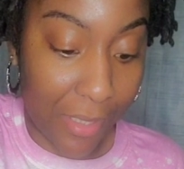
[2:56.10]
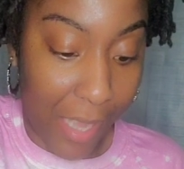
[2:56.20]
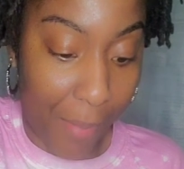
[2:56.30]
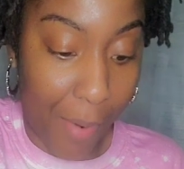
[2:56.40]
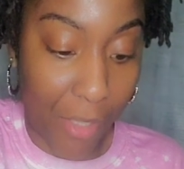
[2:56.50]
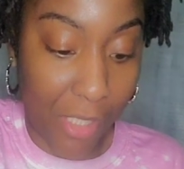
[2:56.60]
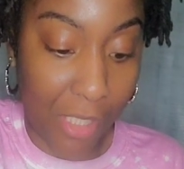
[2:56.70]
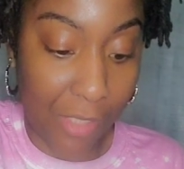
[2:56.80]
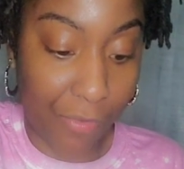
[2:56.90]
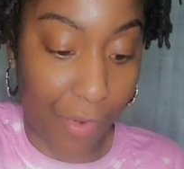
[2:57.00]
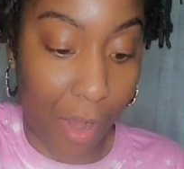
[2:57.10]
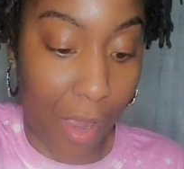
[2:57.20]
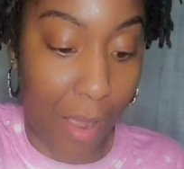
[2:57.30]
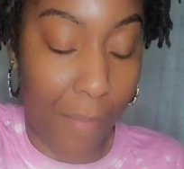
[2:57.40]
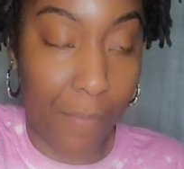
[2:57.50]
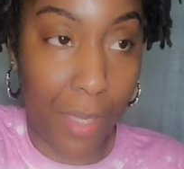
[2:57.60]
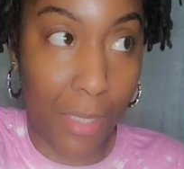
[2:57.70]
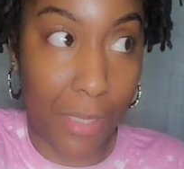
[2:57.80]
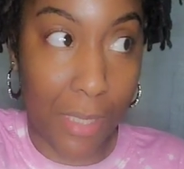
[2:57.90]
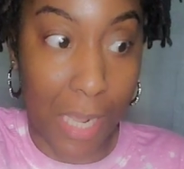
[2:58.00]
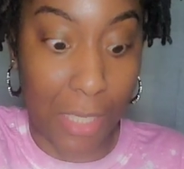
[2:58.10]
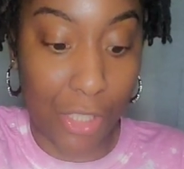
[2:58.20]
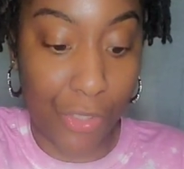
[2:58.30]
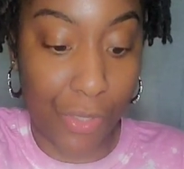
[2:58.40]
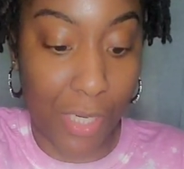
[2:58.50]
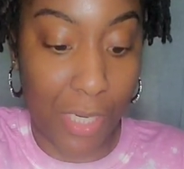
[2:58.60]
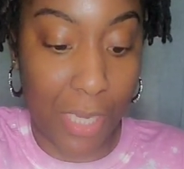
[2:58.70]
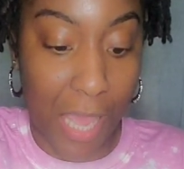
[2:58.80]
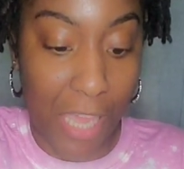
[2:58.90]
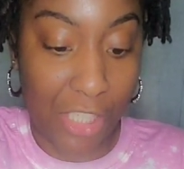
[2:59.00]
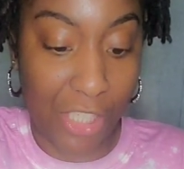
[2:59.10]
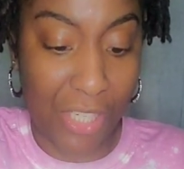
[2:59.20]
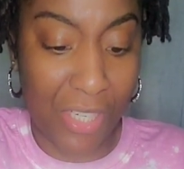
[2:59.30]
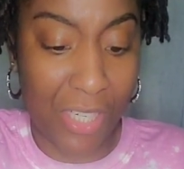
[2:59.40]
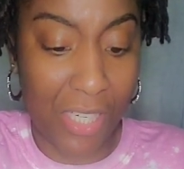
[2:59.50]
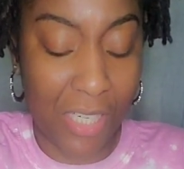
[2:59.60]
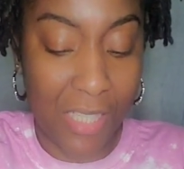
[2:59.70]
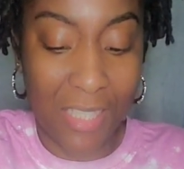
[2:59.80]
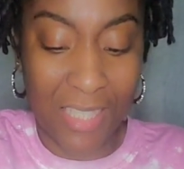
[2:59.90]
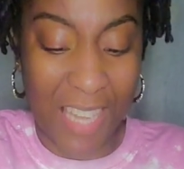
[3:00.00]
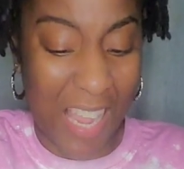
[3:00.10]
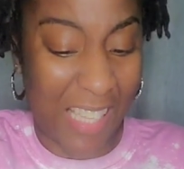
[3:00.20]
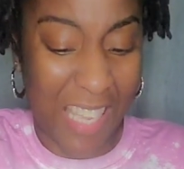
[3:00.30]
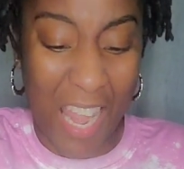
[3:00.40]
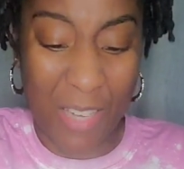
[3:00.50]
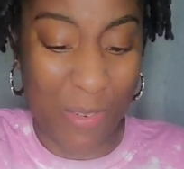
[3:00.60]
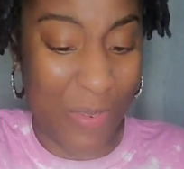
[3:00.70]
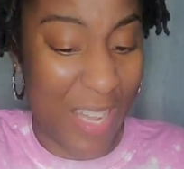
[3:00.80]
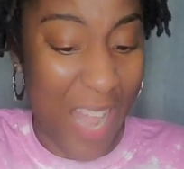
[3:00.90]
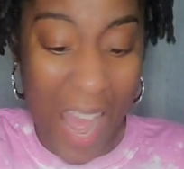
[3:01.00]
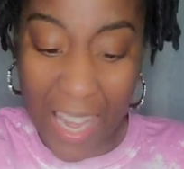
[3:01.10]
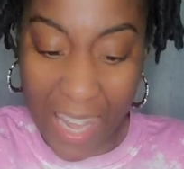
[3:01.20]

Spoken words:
I purchased this from Dollar Tree last year. Like I said, I do not